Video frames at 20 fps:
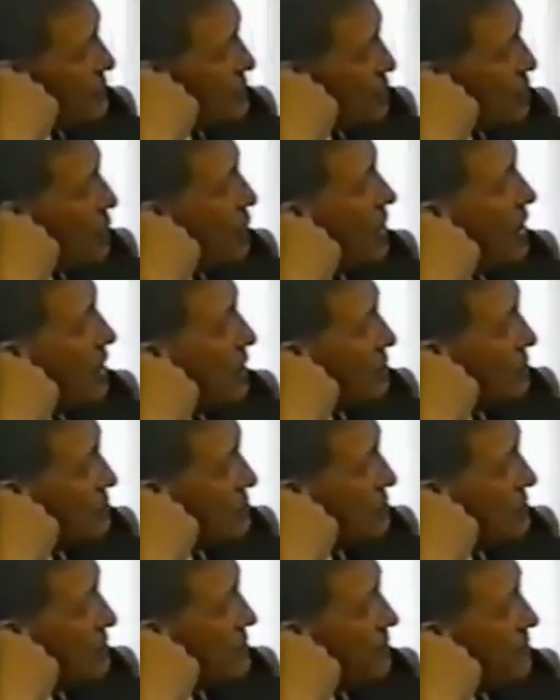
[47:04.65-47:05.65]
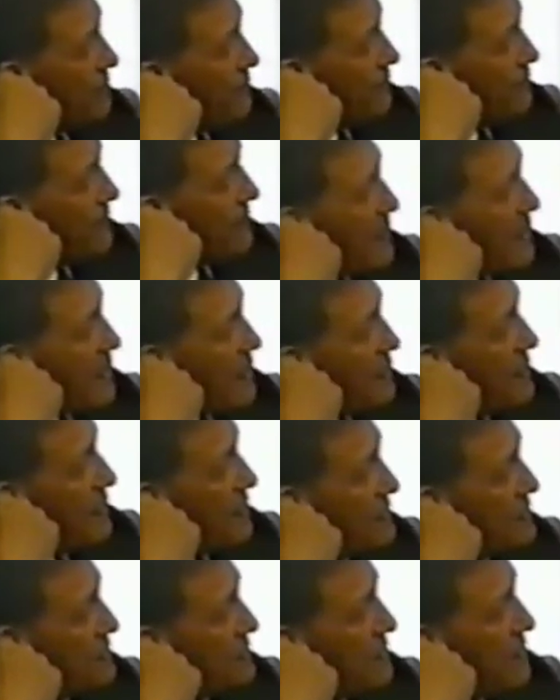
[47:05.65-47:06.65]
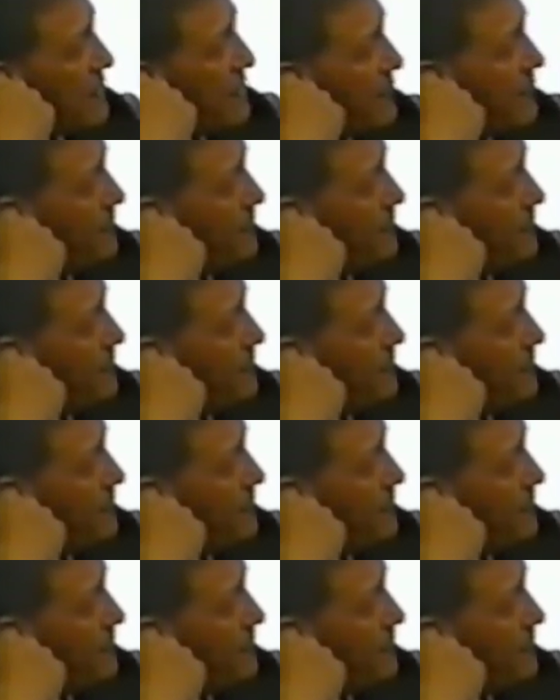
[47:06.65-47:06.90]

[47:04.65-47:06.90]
child that's